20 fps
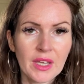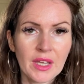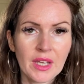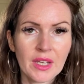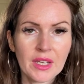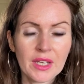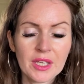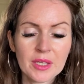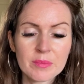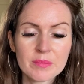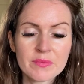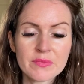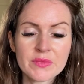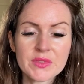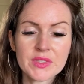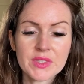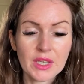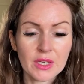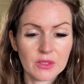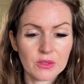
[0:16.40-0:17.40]

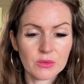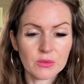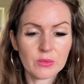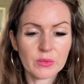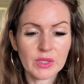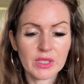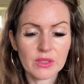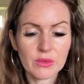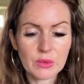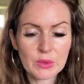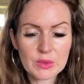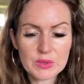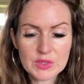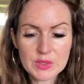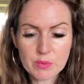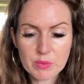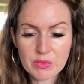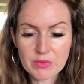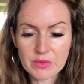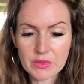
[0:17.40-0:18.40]
So we're going to
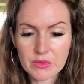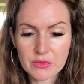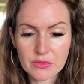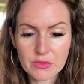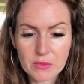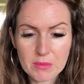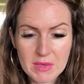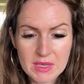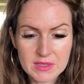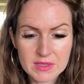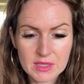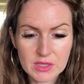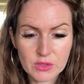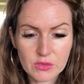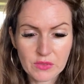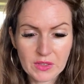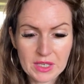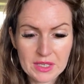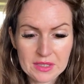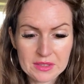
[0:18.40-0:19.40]
ask Spirit for a message
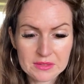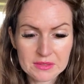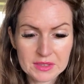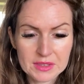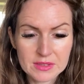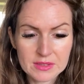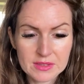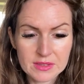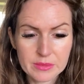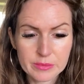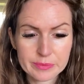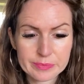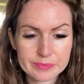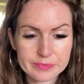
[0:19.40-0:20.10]
for Aries